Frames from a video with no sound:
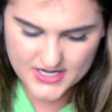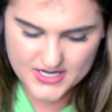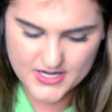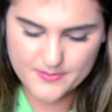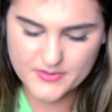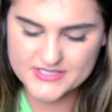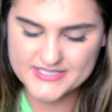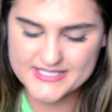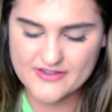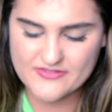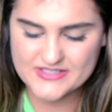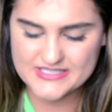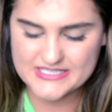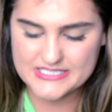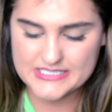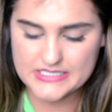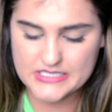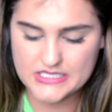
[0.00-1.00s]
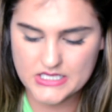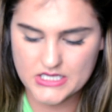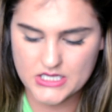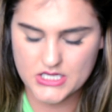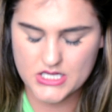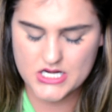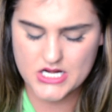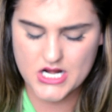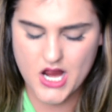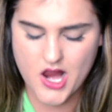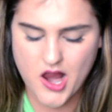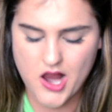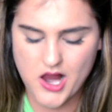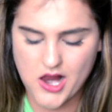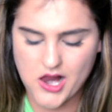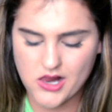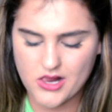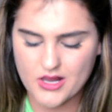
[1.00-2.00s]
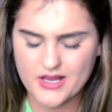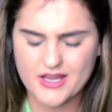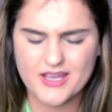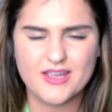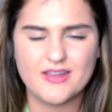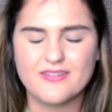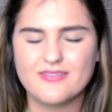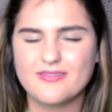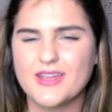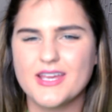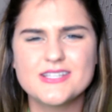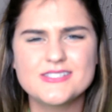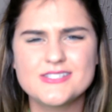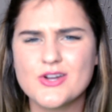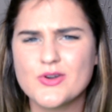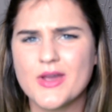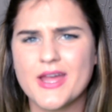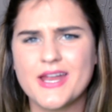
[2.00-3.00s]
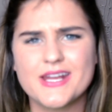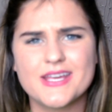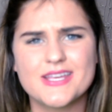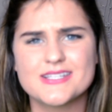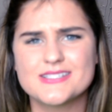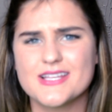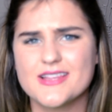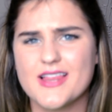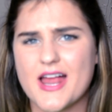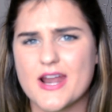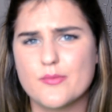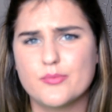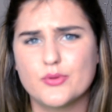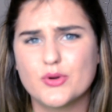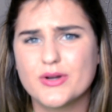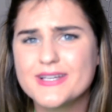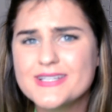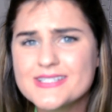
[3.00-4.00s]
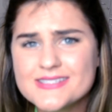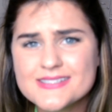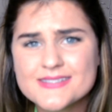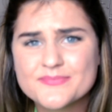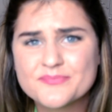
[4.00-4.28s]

Number 17. It's okay to kiss a lot of boys.